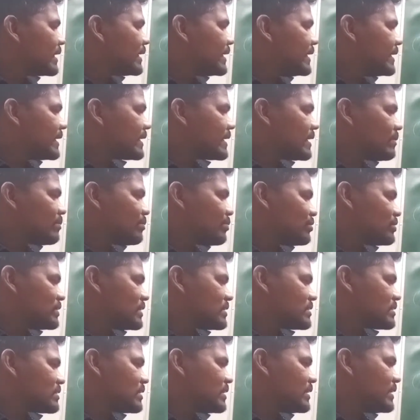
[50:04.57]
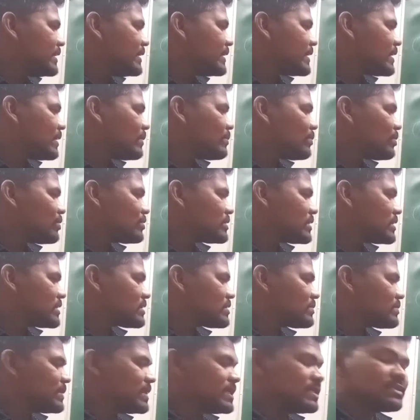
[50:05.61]

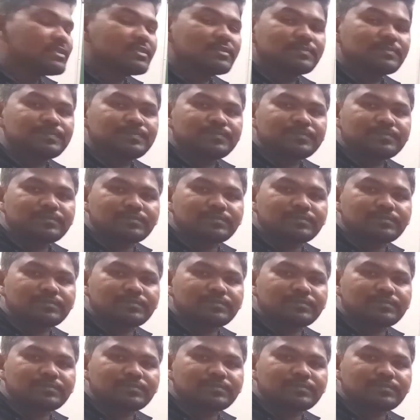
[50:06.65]
Decomposers means